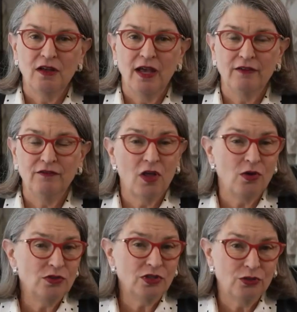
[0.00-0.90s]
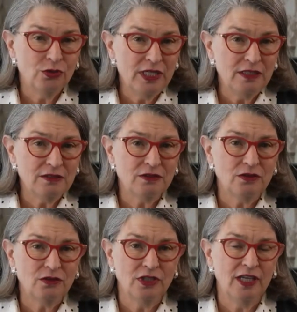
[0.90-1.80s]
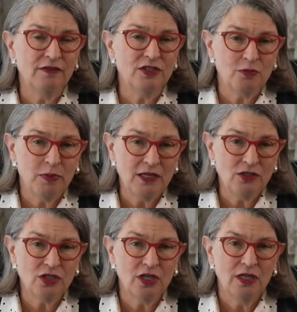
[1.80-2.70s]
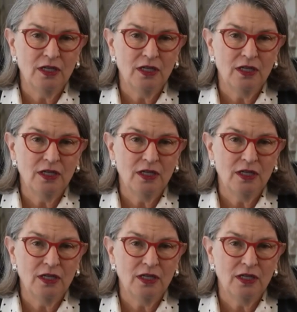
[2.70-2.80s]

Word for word: had flown to Greece to give a speech.